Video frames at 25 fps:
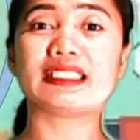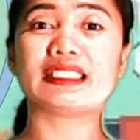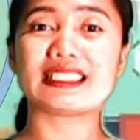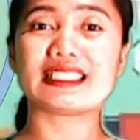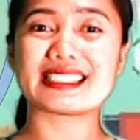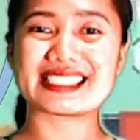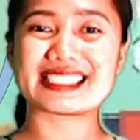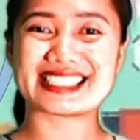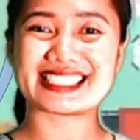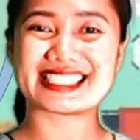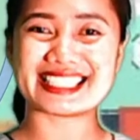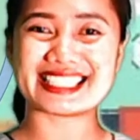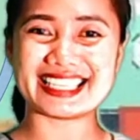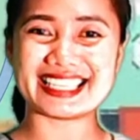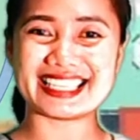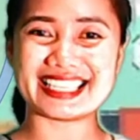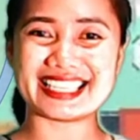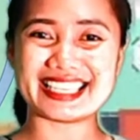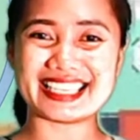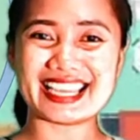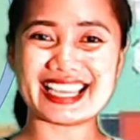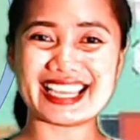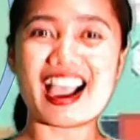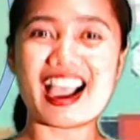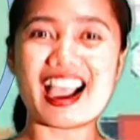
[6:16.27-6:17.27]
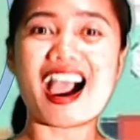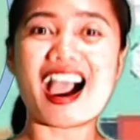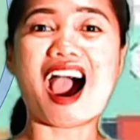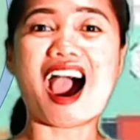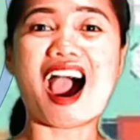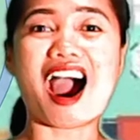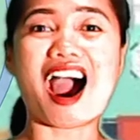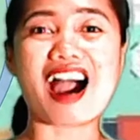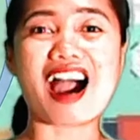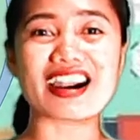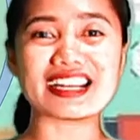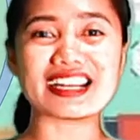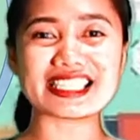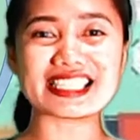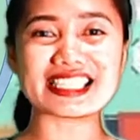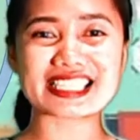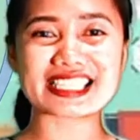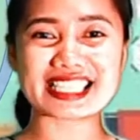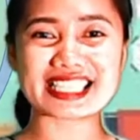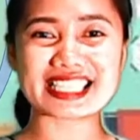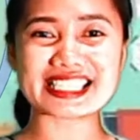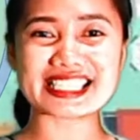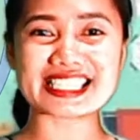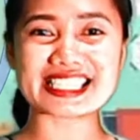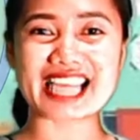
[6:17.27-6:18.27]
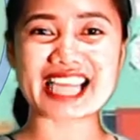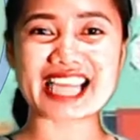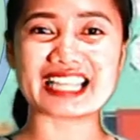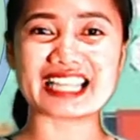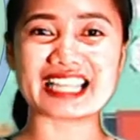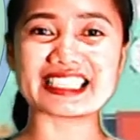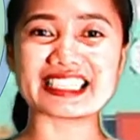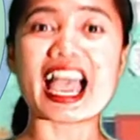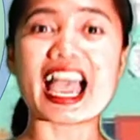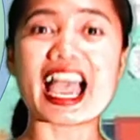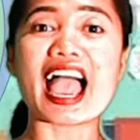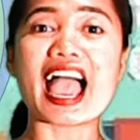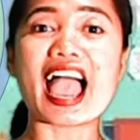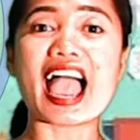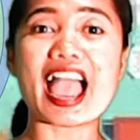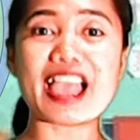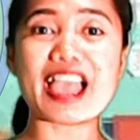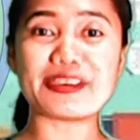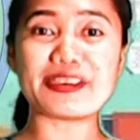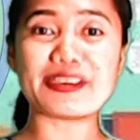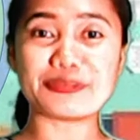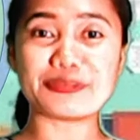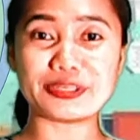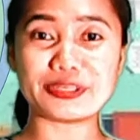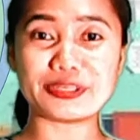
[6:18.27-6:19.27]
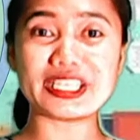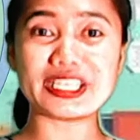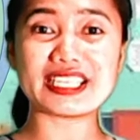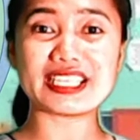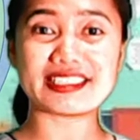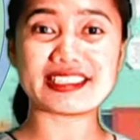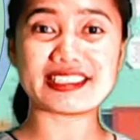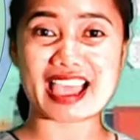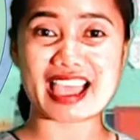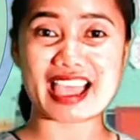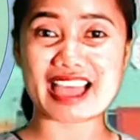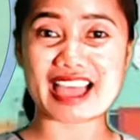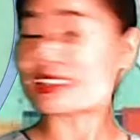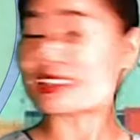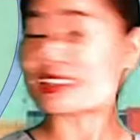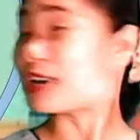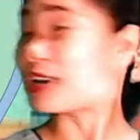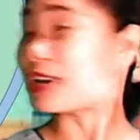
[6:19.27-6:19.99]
See, r is cancelled and we get